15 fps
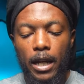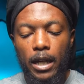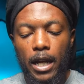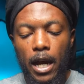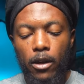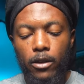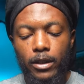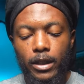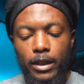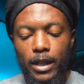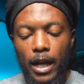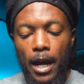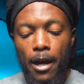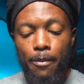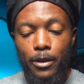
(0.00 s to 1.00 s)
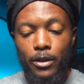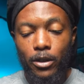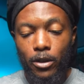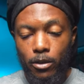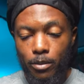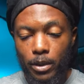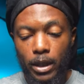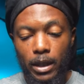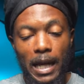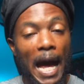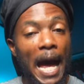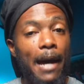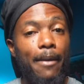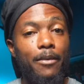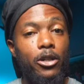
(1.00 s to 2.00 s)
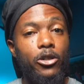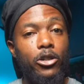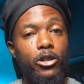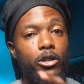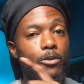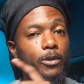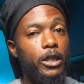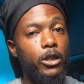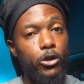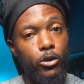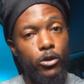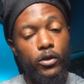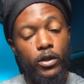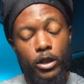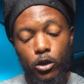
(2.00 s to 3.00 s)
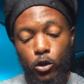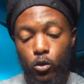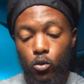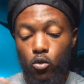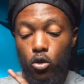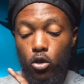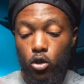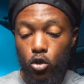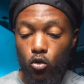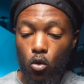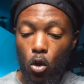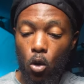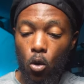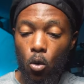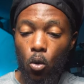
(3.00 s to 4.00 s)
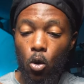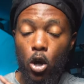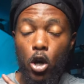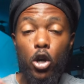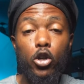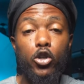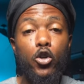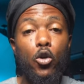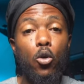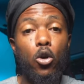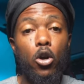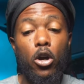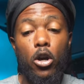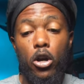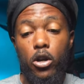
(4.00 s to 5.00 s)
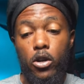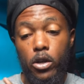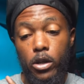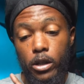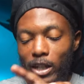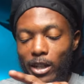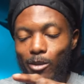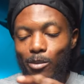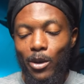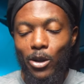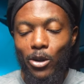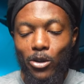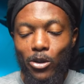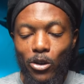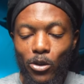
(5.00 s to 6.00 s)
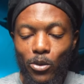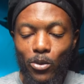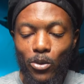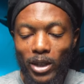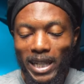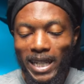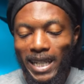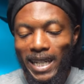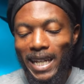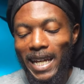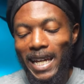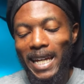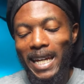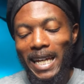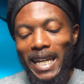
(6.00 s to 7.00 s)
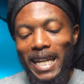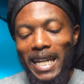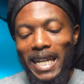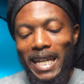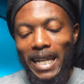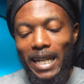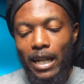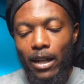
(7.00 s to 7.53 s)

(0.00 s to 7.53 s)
Now this app is going to be the app that you're going to be using to control your Cinepeer 3E.